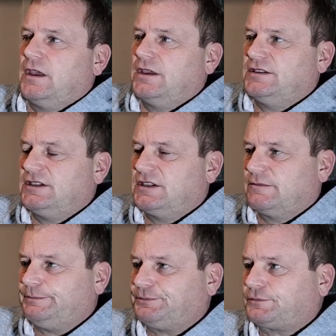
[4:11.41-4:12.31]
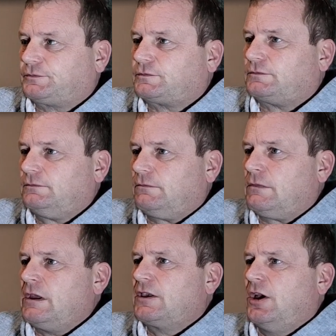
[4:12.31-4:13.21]
It's
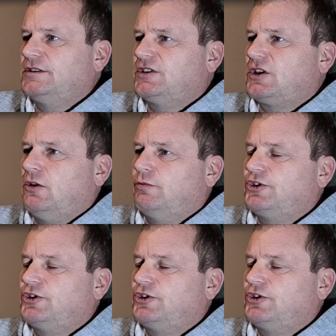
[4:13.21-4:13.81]
kind of subtle,